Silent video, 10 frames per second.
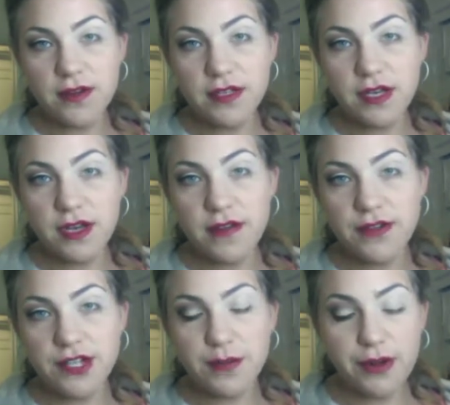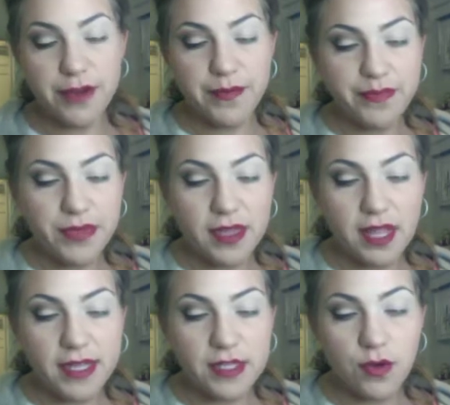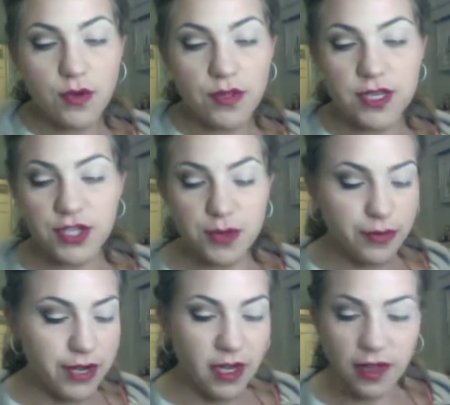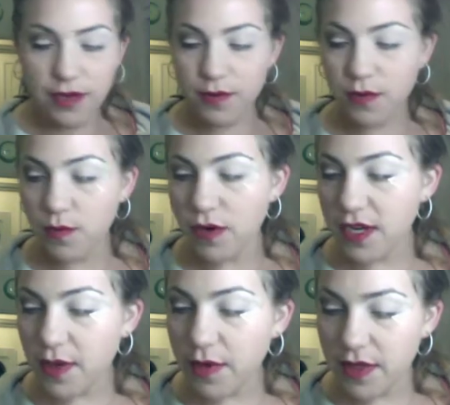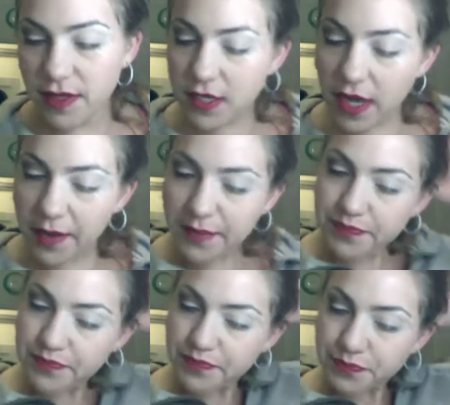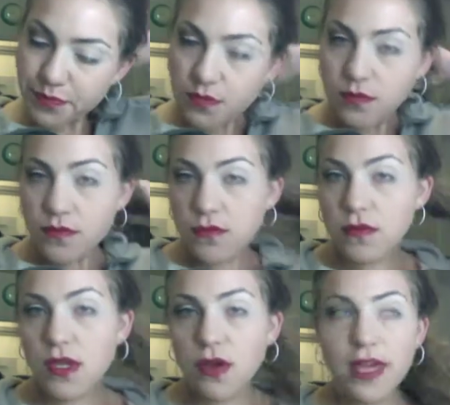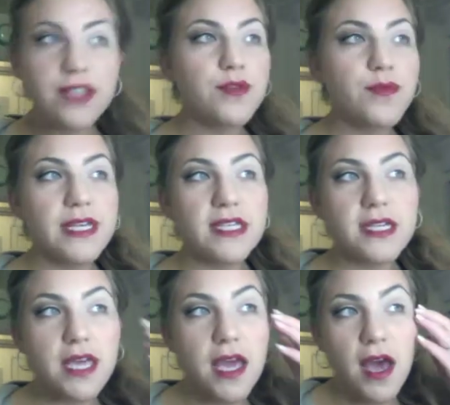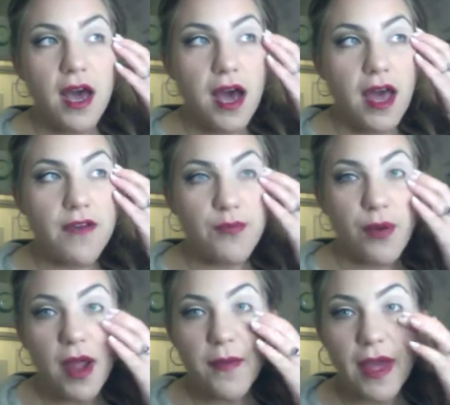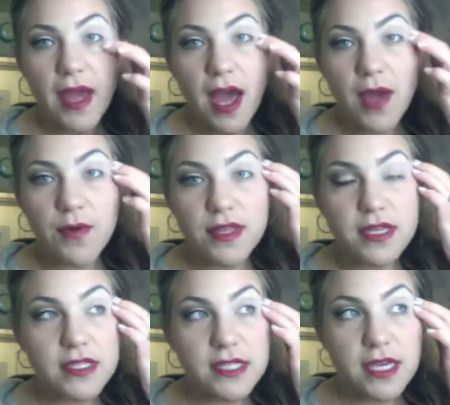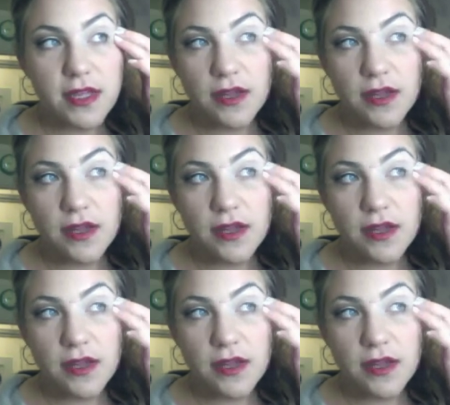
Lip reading: It's kind of shimmery. That's the only shimmery color we're working with today. Okay, so basically I've primed my eye with concealer.